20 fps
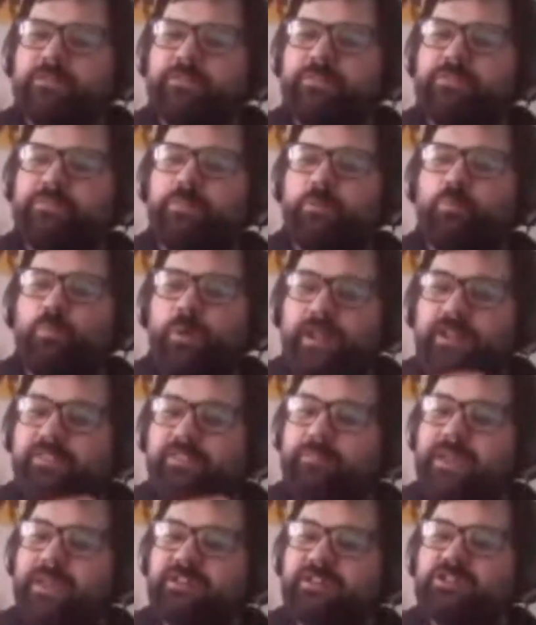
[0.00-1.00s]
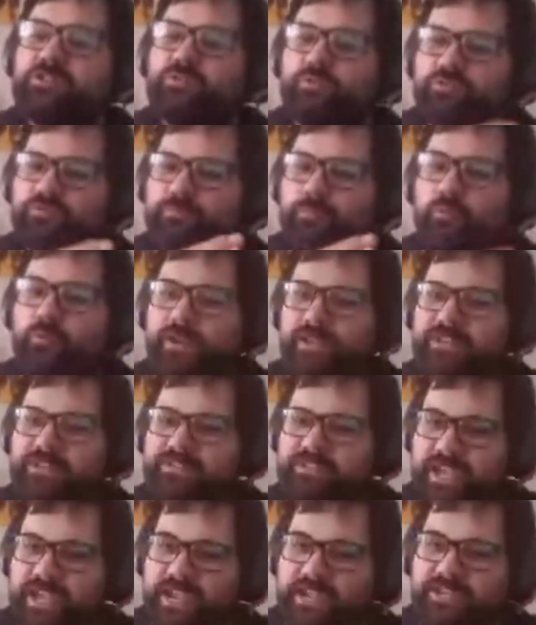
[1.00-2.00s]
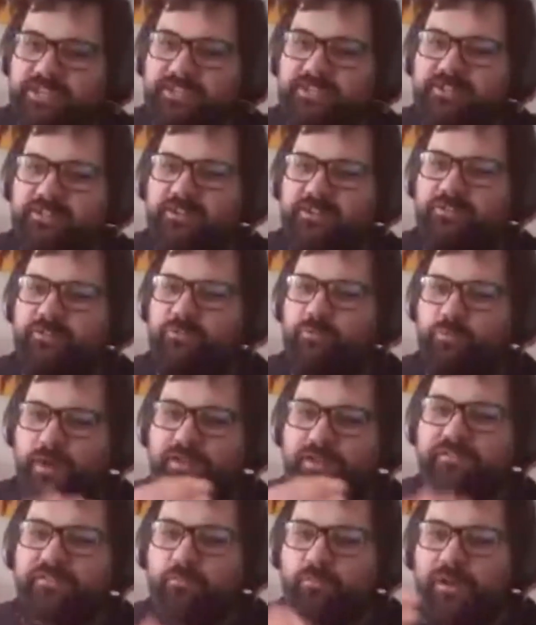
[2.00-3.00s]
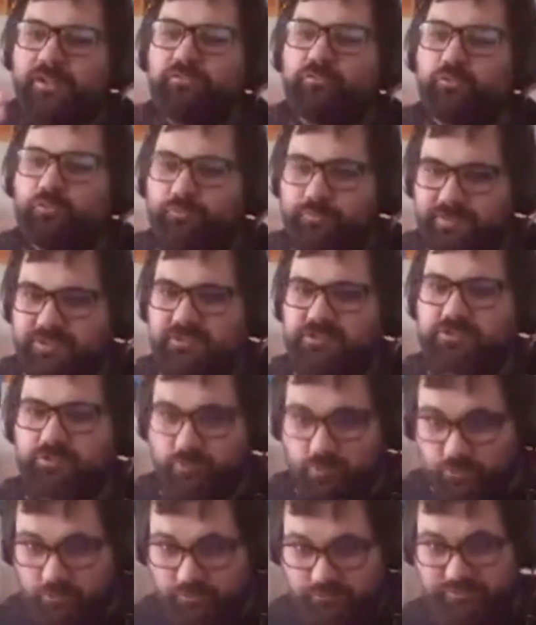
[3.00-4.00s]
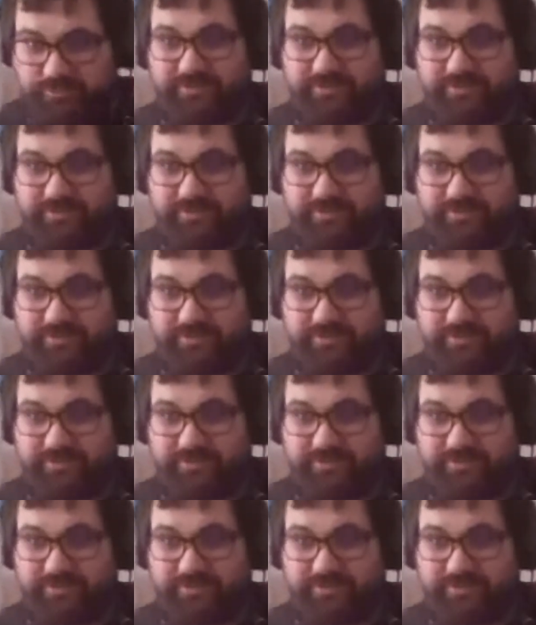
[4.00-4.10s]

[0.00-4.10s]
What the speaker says: one of the matches was more entertaining. One of the ones was better scoring.